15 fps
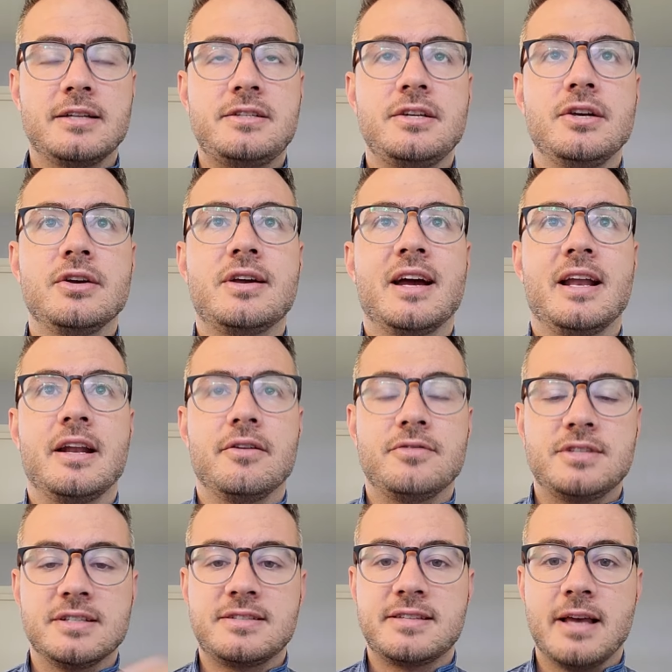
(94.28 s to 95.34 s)
to kind of
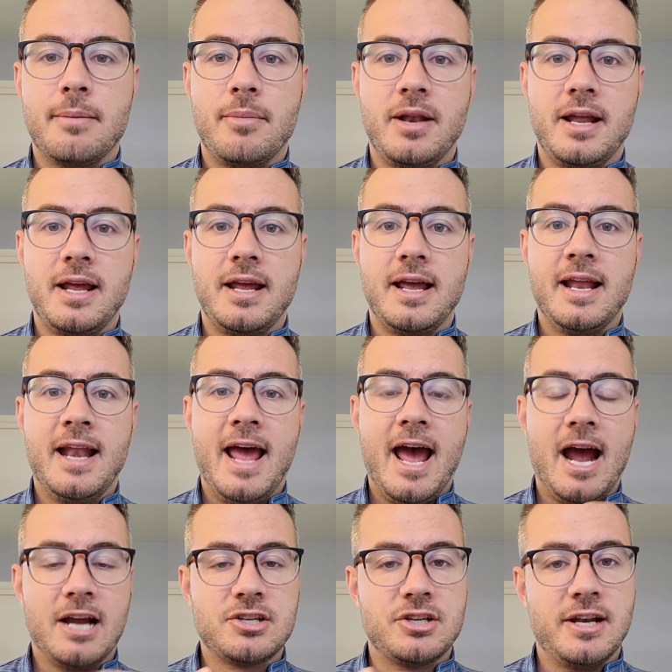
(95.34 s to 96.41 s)
disseminate and
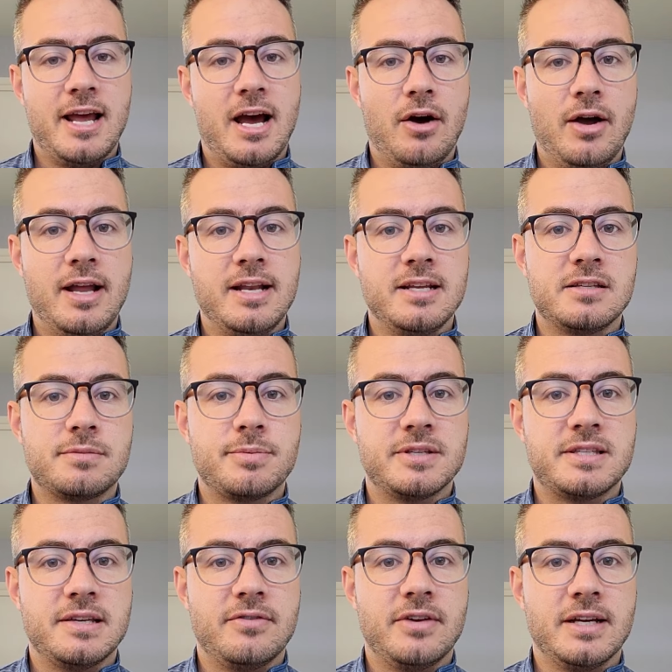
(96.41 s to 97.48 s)
action out any
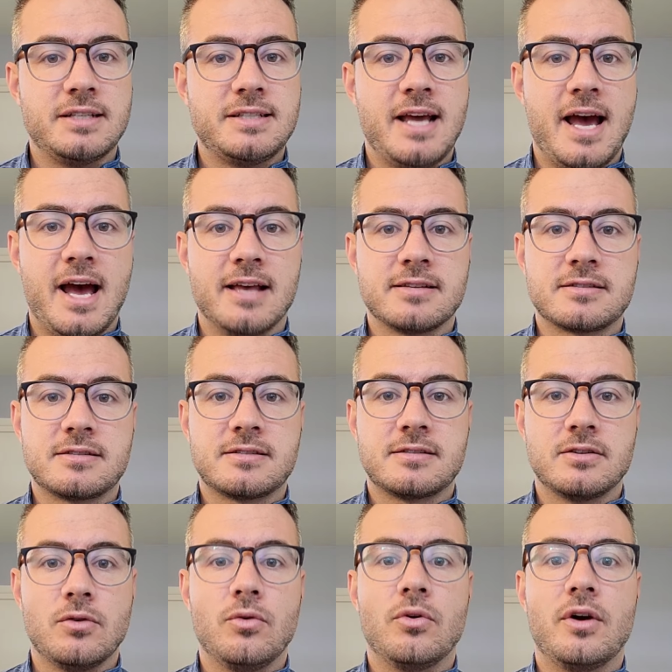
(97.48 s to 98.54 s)
specific
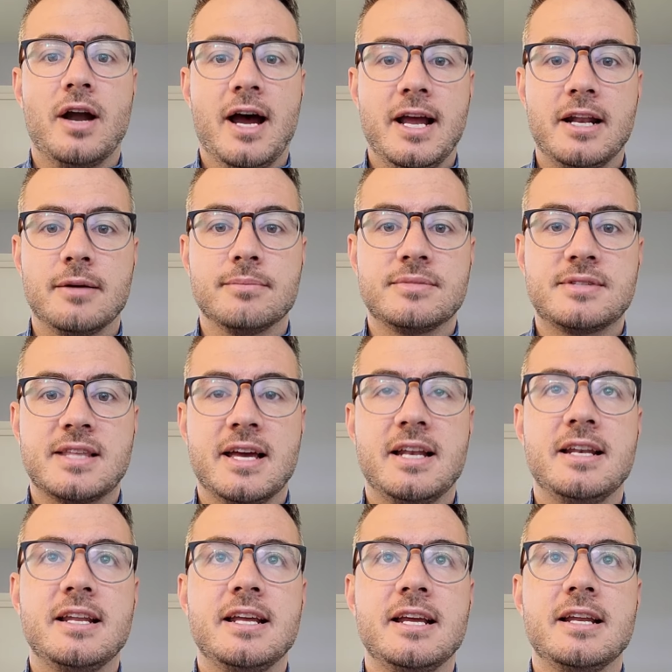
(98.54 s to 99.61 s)
tasks or items that
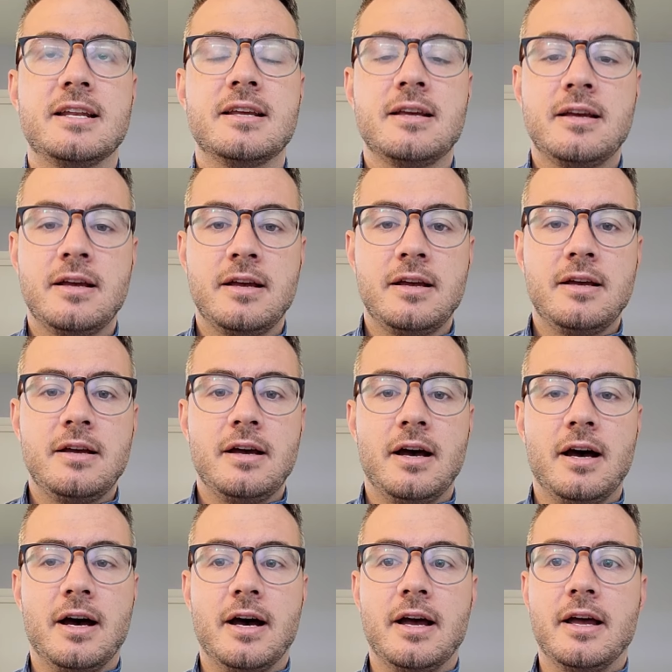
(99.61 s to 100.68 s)
need
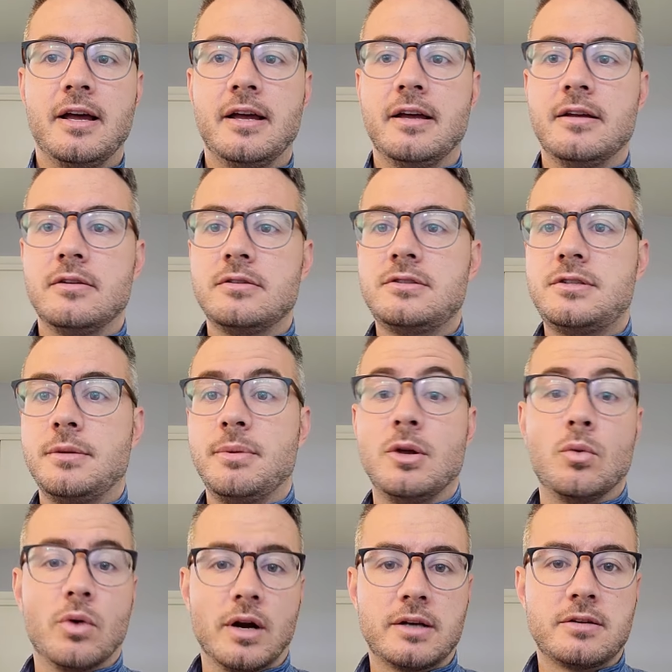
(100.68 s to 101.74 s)
to be
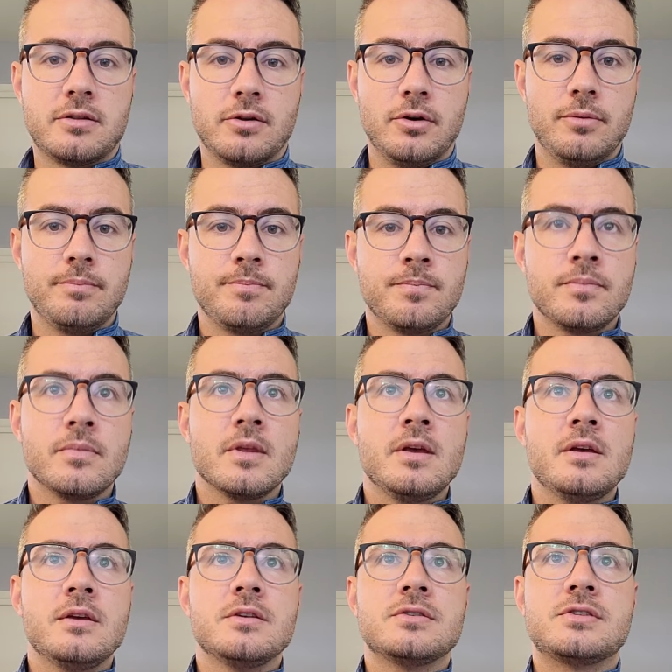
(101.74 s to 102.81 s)
worked through.
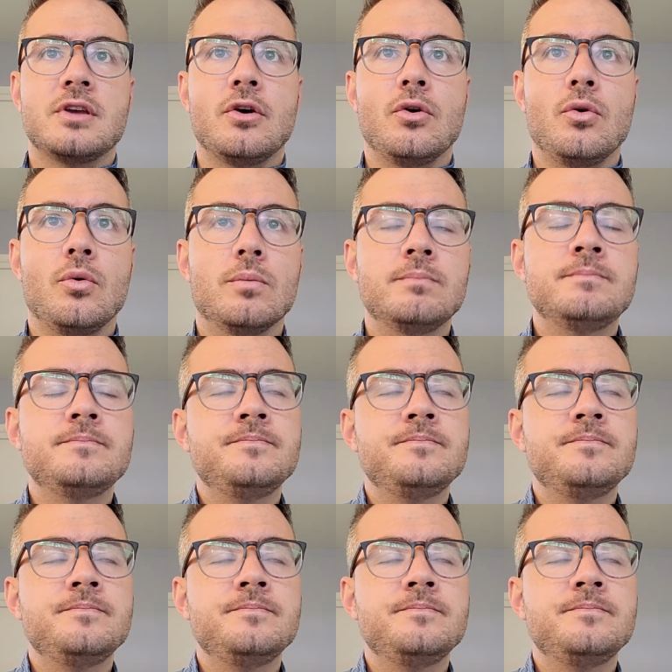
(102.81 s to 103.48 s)
So,